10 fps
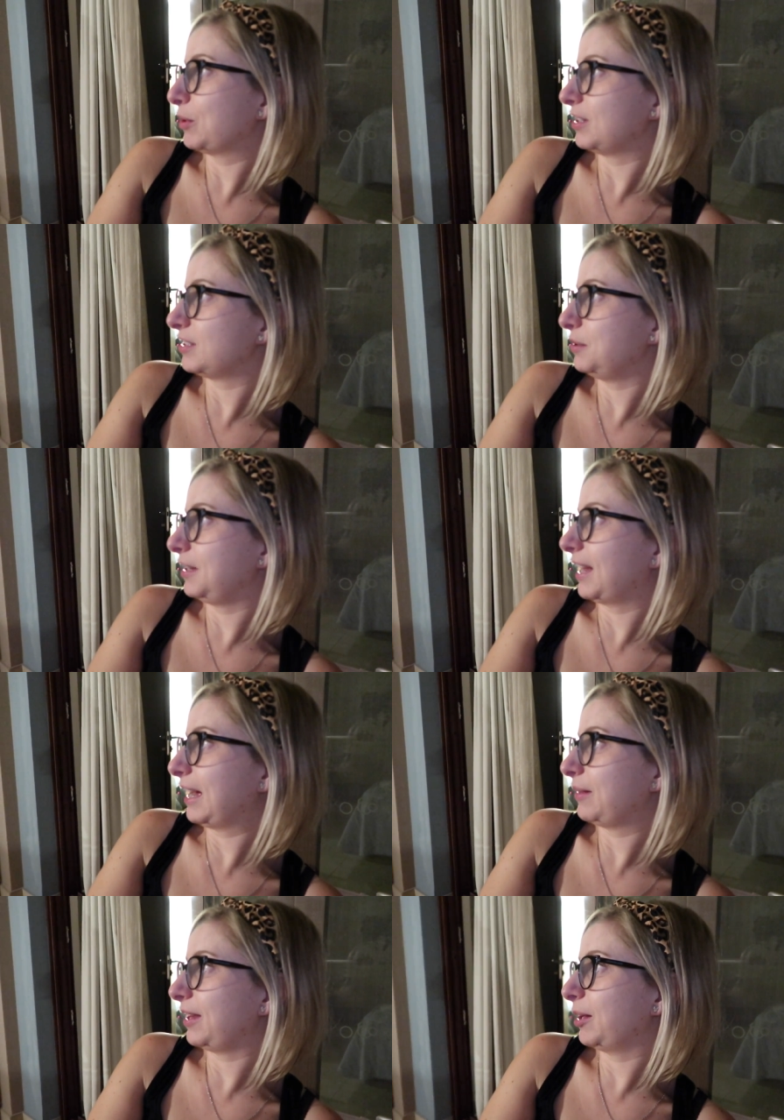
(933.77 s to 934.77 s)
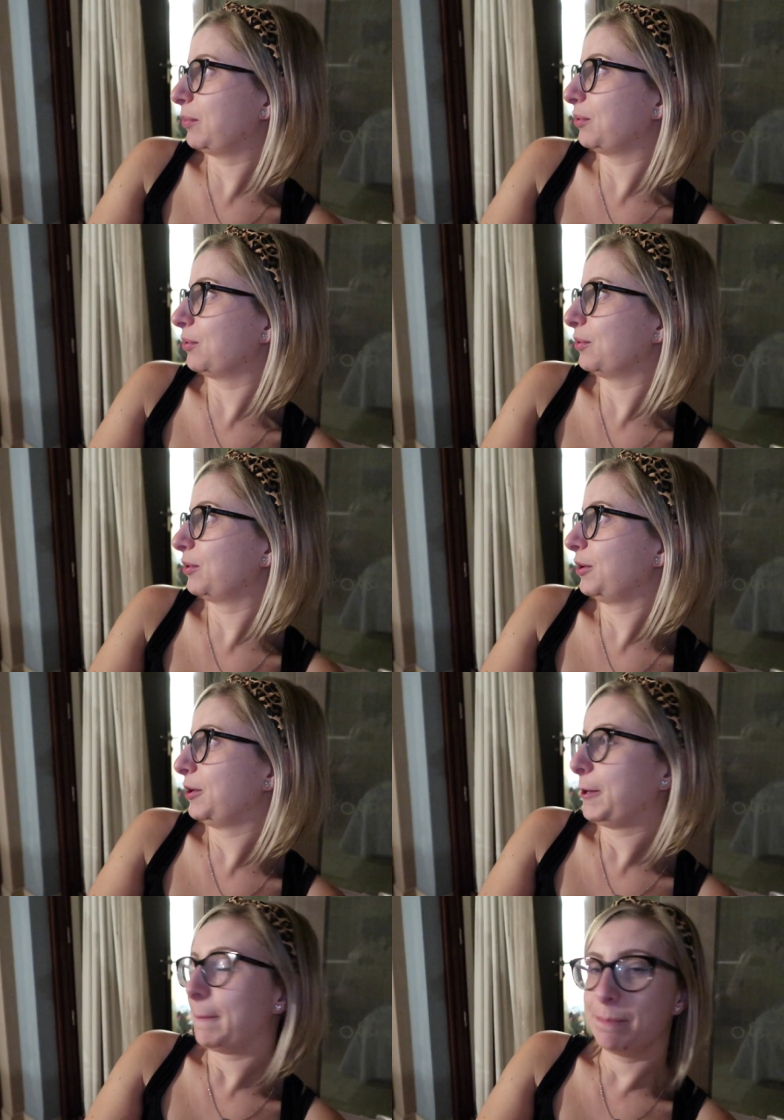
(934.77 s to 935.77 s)
on until you get out of the airport. Oh,
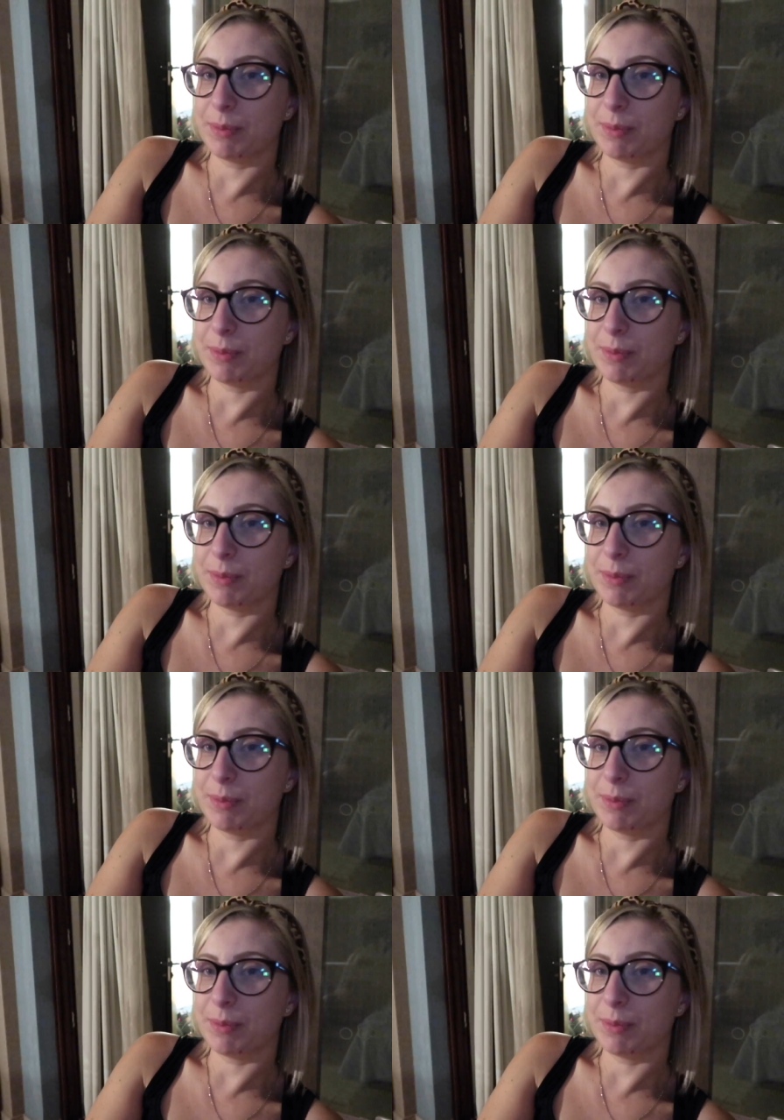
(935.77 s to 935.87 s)
really?